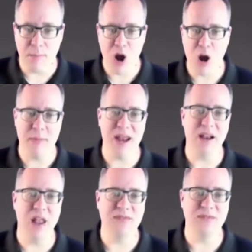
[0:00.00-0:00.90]

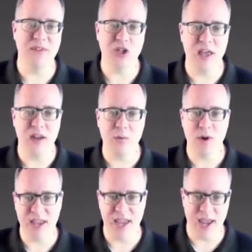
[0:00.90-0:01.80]
Compartmentalize functionality
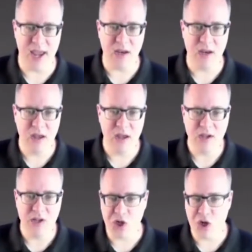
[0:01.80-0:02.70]
where you can.
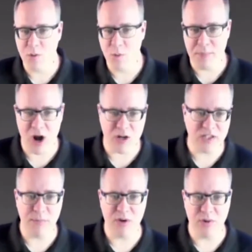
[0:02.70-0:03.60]
Determine what
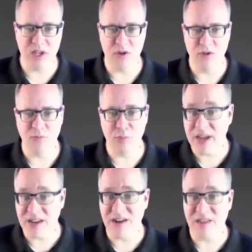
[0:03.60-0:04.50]
parts can be reused.
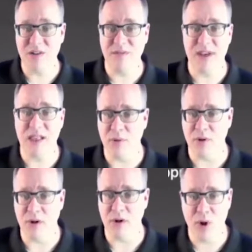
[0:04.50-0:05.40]
Bring in another
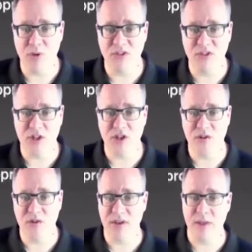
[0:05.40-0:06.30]
developer or pose a
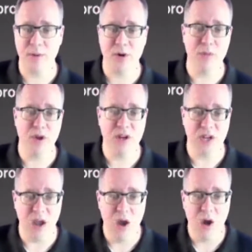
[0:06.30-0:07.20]
question to a developer
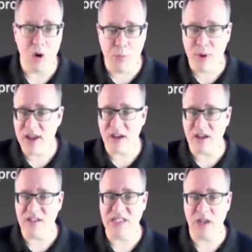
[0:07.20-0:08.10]
community or bring in
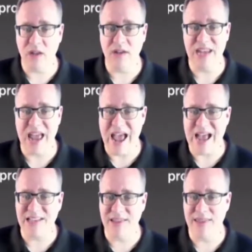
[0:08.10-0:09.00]
a consultant to
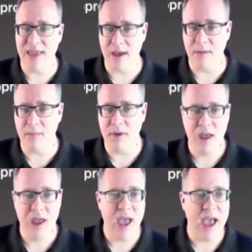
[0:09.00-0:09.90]
ask them
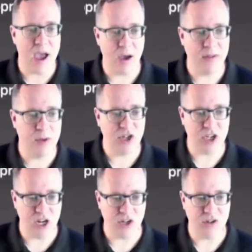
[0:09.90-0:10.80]
how they would
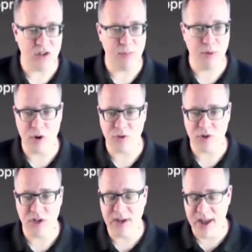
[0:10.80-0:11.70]
change the
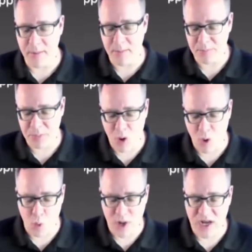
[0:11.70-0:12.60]
approach. Now,
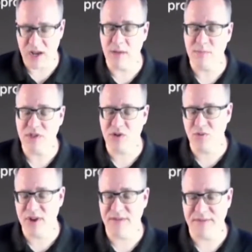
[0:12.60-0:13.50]
when it comes to
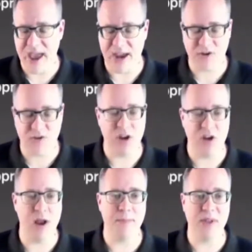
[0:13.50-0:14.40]
refactoring your